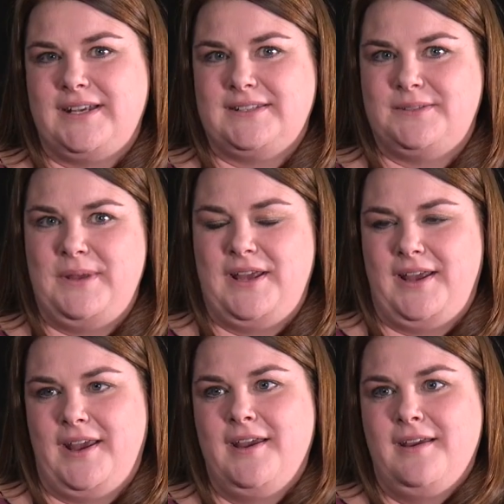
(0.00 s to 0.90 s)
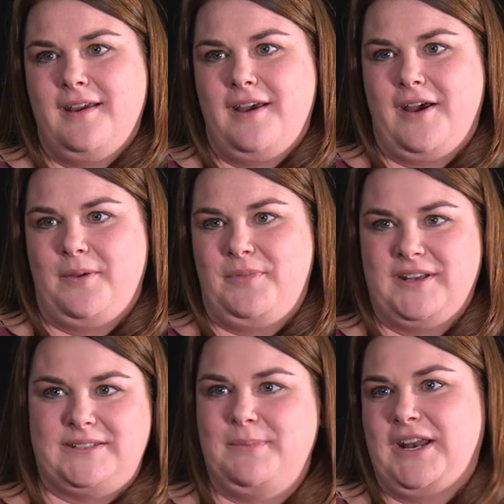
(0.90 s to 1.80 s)
gets me
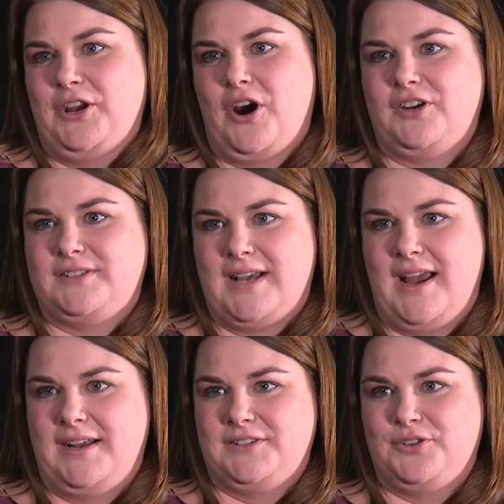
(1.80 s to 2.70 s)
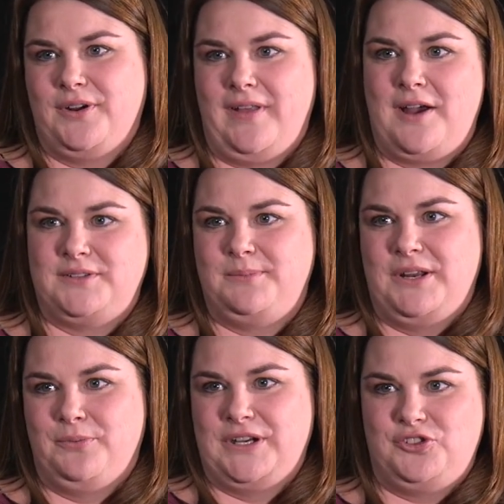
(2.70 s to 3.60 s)
this many yard signs, or allows
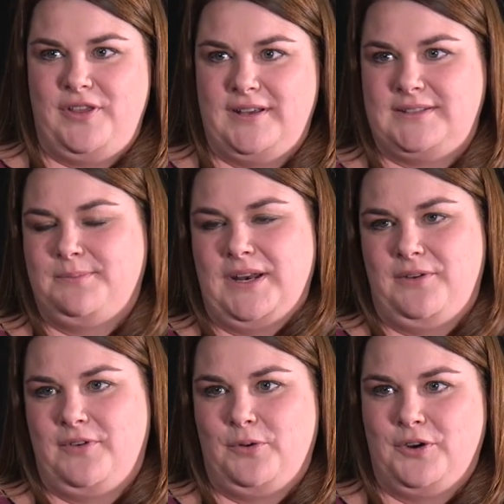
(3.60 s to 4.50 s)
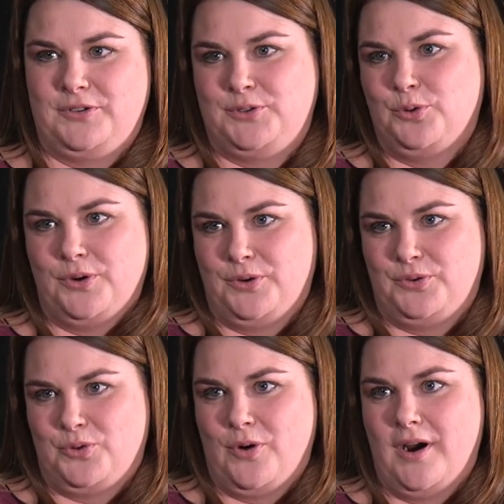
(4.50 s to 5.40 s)
me to reach this many voters door to
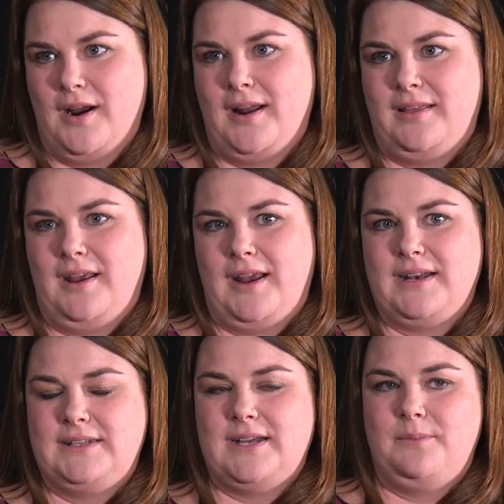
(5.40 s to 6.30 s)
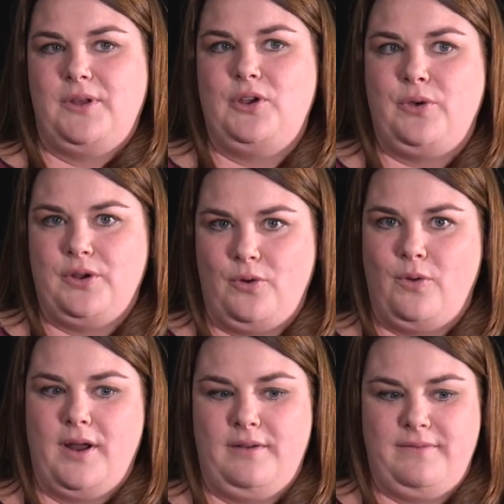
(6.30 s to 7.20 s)
door. And I think anytime that you can
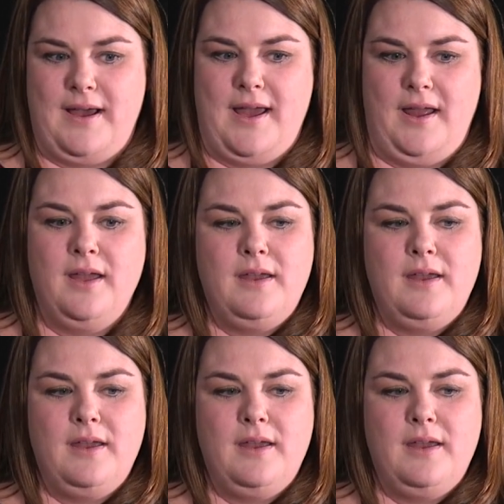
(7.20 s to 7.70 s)
quantify